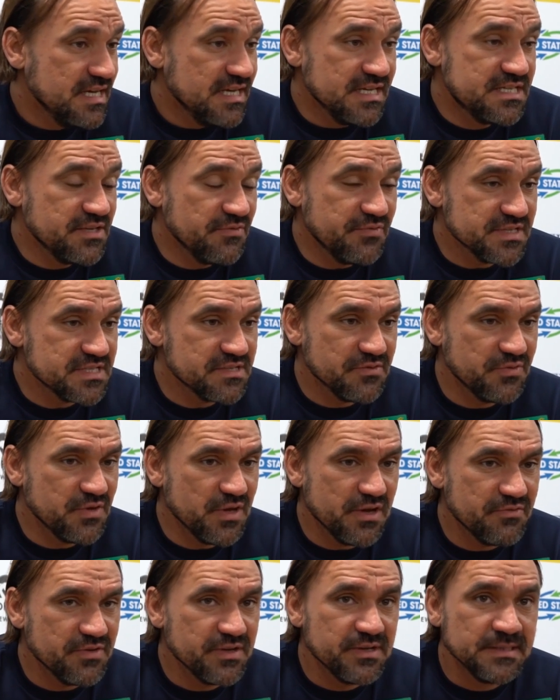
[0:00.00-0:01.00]
it differs if
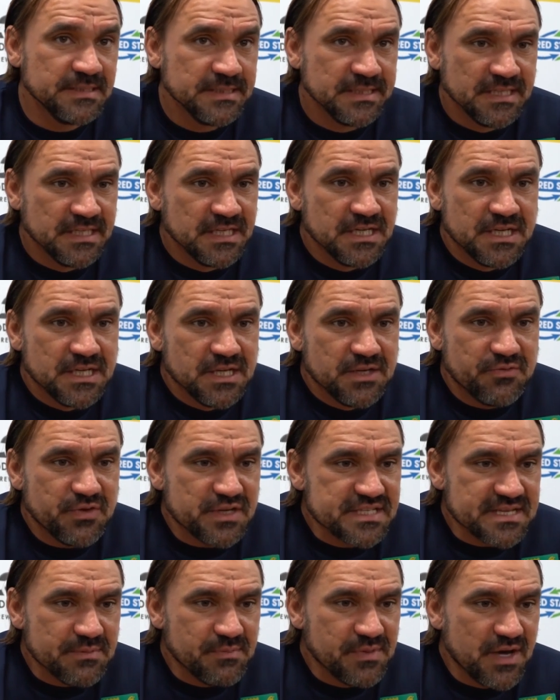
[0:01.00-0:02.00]
you have a for
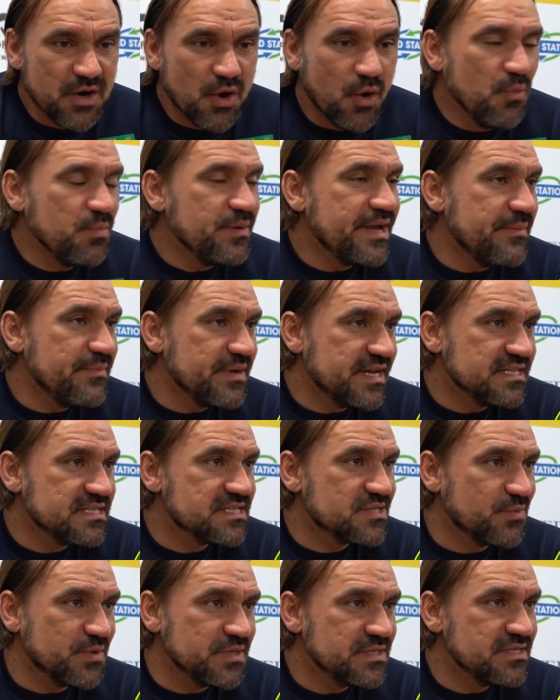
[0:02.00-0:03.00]
example a home game
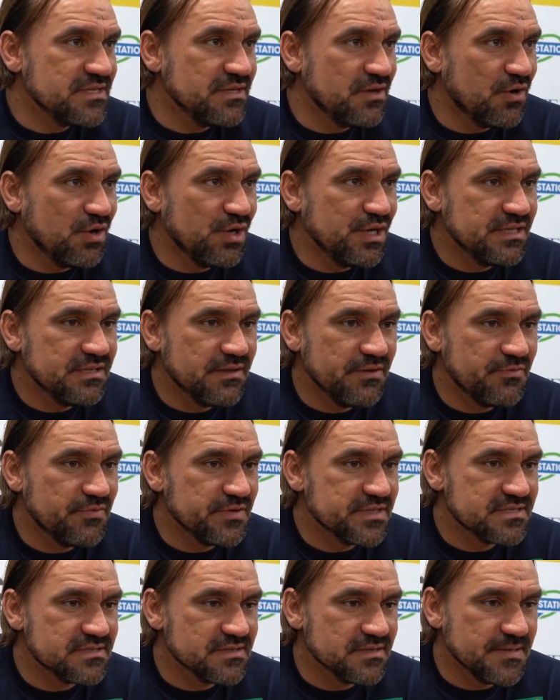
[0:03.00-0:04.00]
against Swansea or
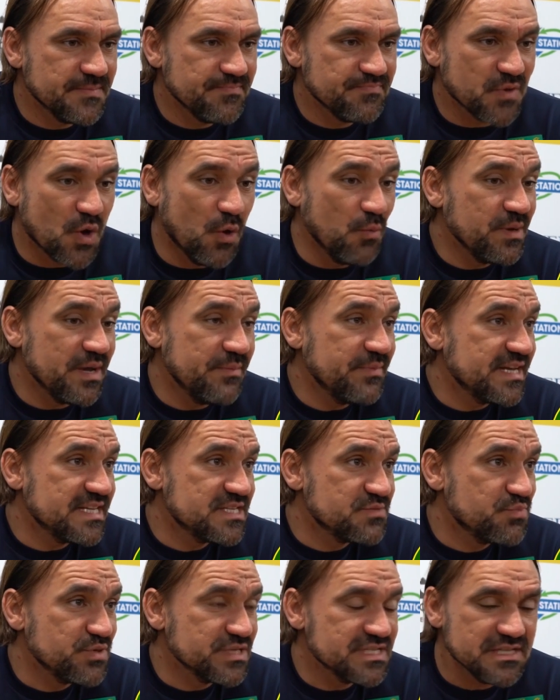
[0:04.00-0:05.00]
if it's a um, home game
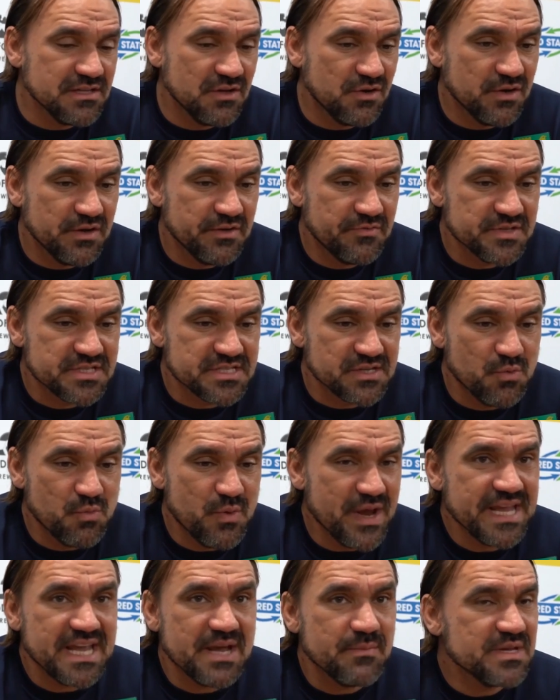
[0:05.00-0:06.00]
against Bristol or if it's a
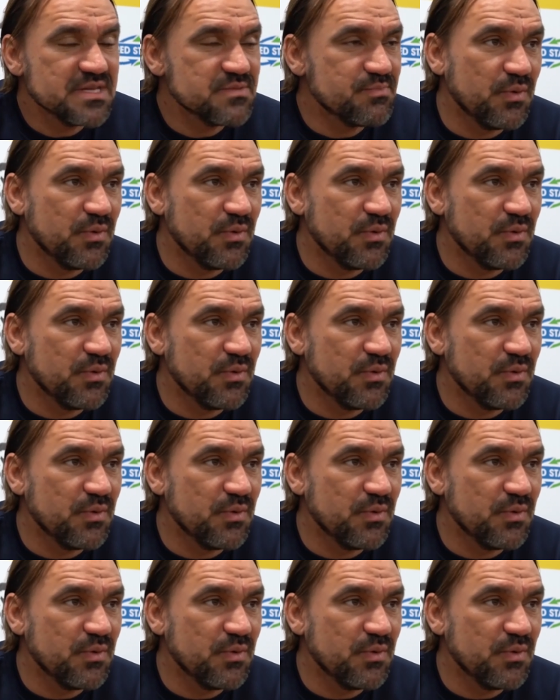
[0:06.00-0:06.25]
away game at